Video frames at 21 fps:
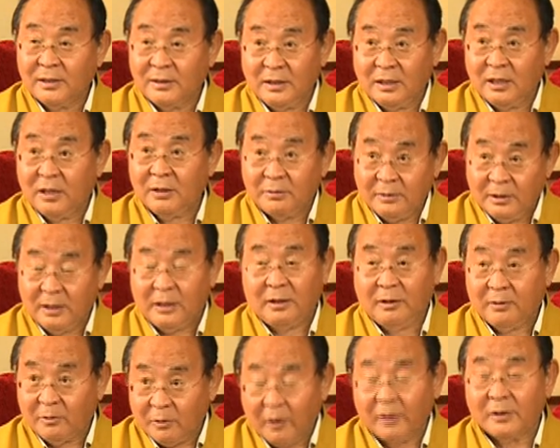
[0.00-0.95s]
they
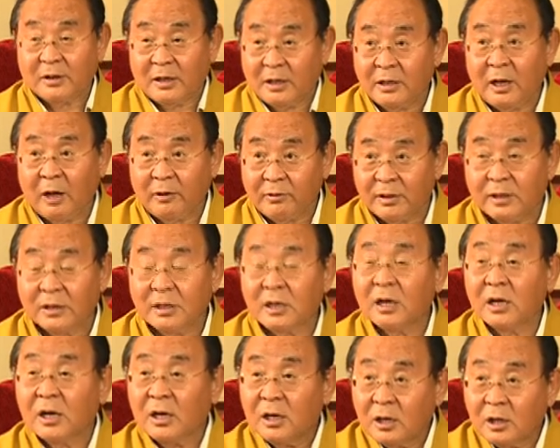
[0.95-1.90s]
really, according, now he's
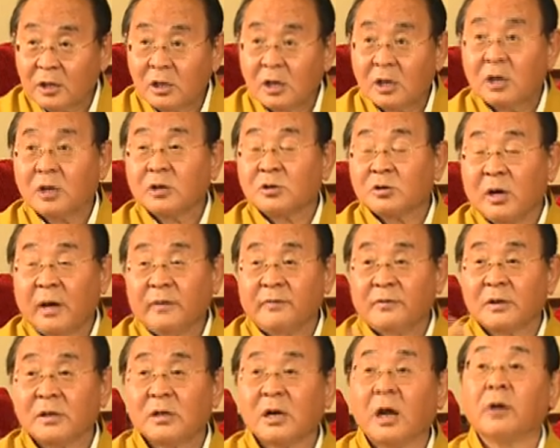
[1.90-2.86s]

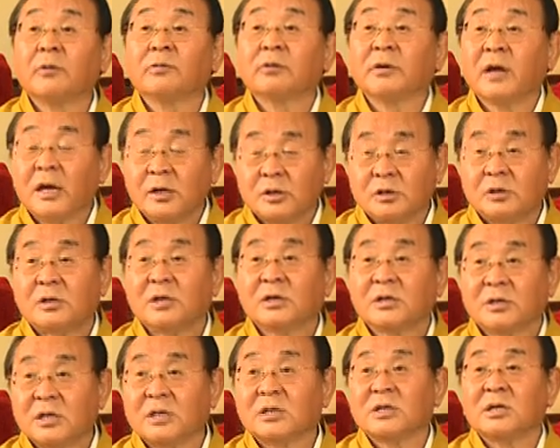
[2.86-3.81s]
traveling around actually
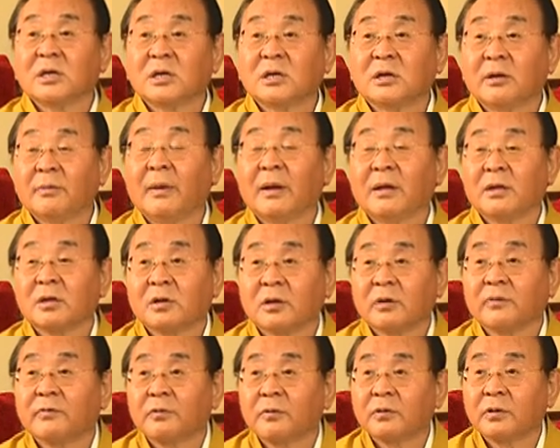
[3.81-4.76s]
teaching the method
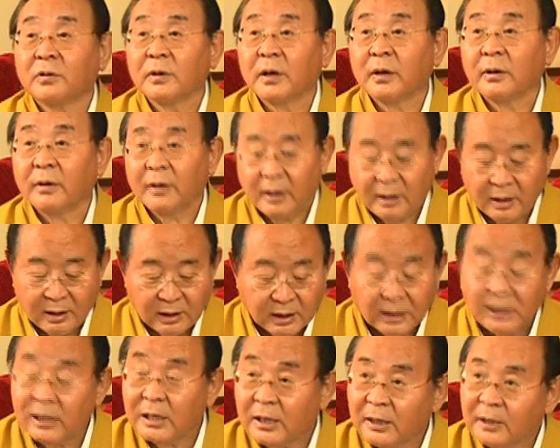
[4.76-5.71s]
of uh,
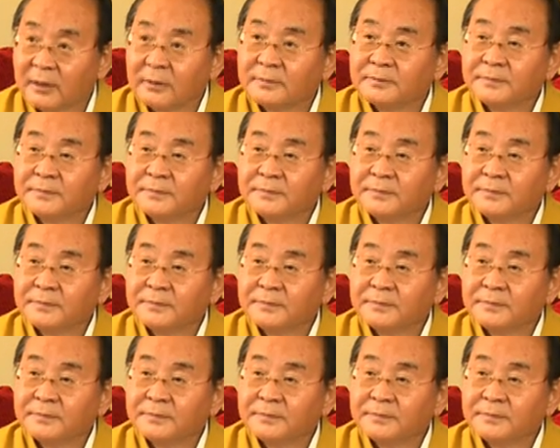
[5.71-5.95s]
healing.